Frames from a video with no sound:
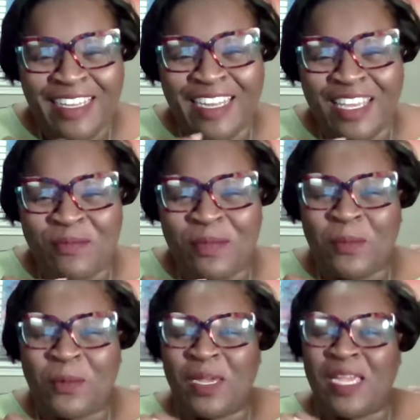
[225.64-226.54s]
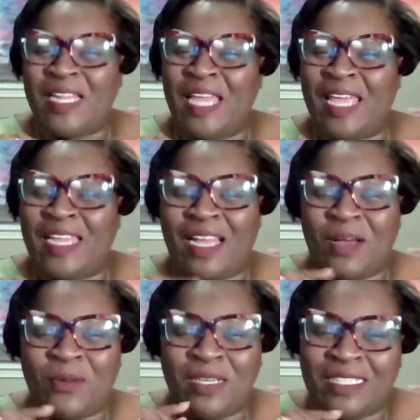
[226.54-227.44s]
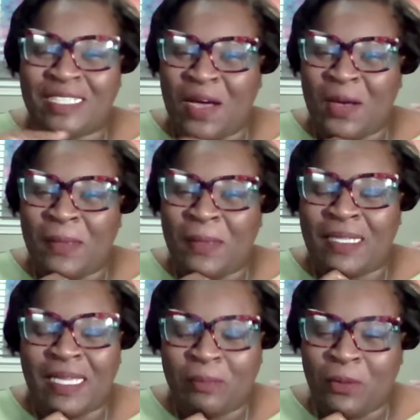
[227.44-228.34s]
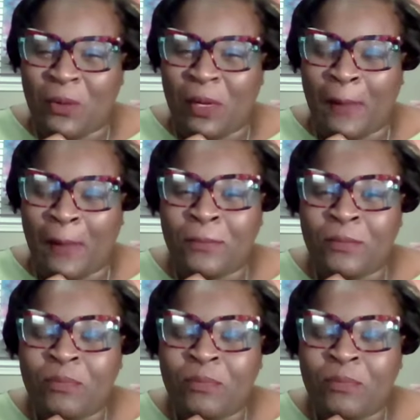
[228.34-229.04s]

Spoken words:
let me bring that. I want to talk about that point.